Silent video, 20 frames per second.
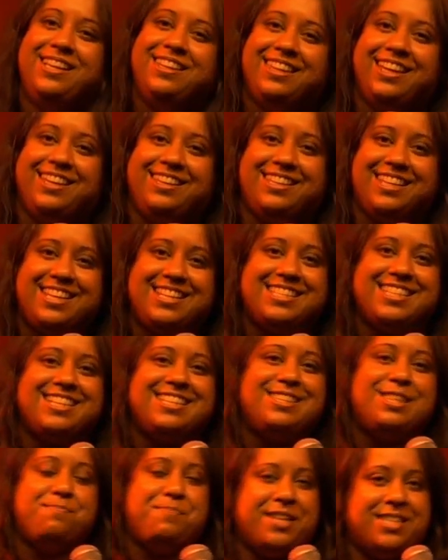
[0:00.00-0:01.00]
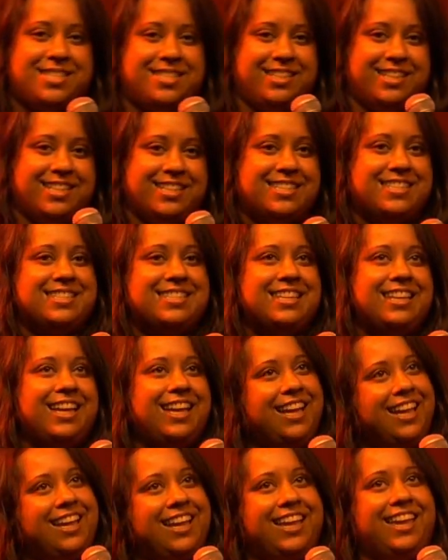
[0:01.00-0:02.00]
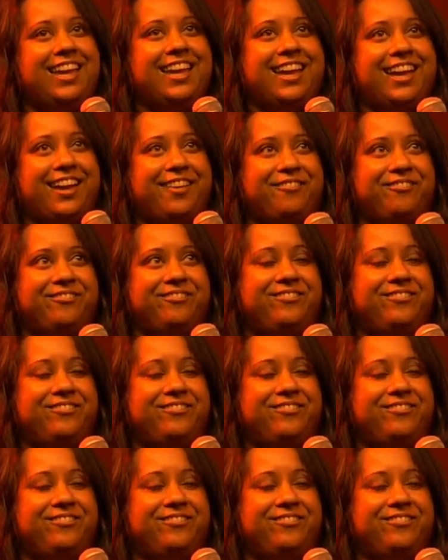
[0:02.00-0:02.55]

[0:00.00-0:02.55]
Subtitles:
They needed the business. Yeah,